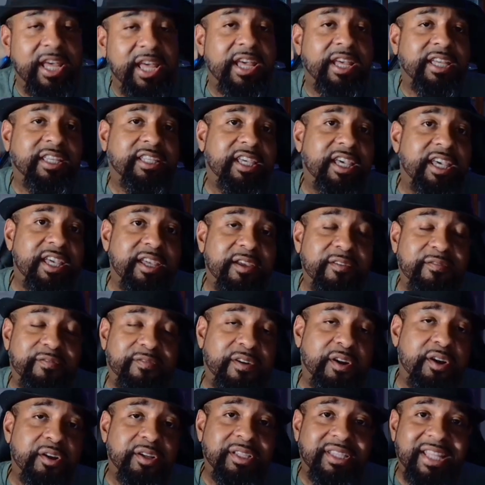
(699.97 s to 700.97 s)
King
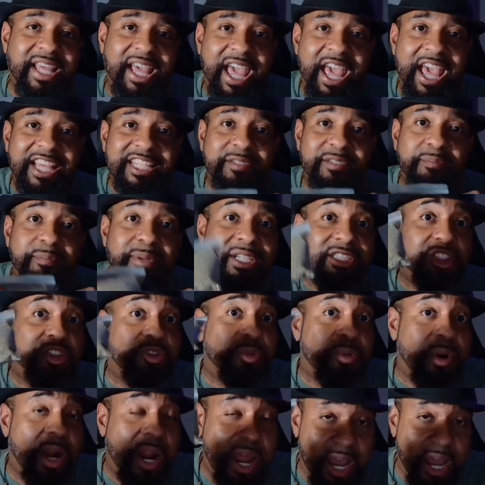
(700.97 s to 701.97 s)
fern that has been
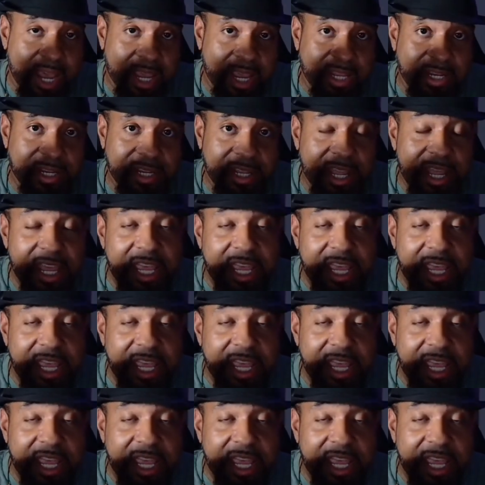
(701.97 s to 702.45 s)
dried,